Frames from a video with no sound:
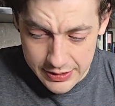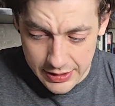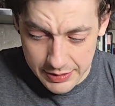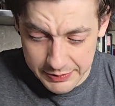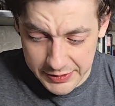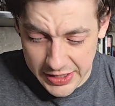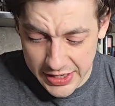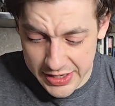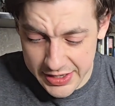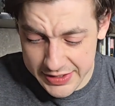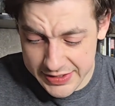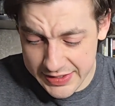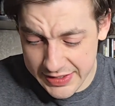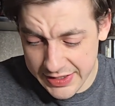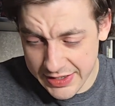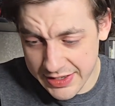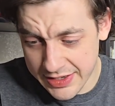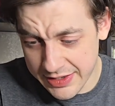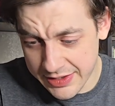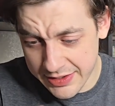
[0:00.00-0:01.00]
I'm kind of
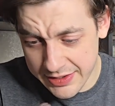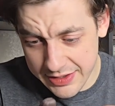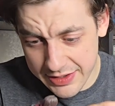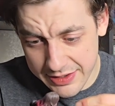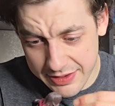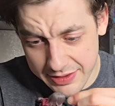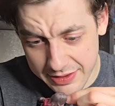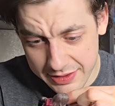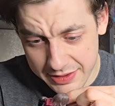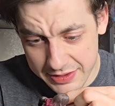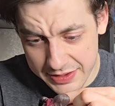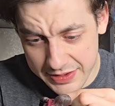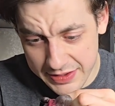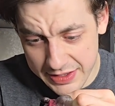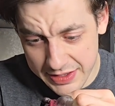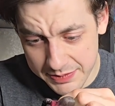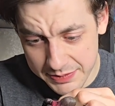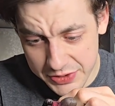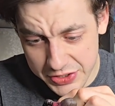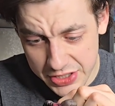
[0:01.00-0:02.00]
seeing it's the
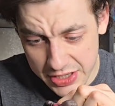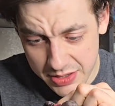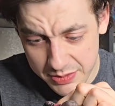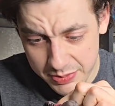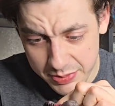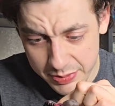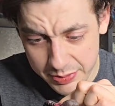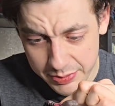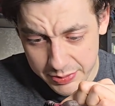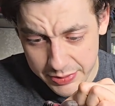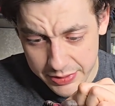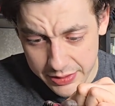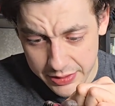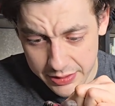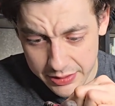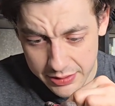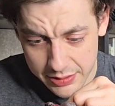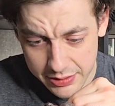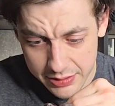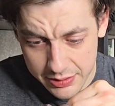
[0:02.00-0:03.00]
same shape, but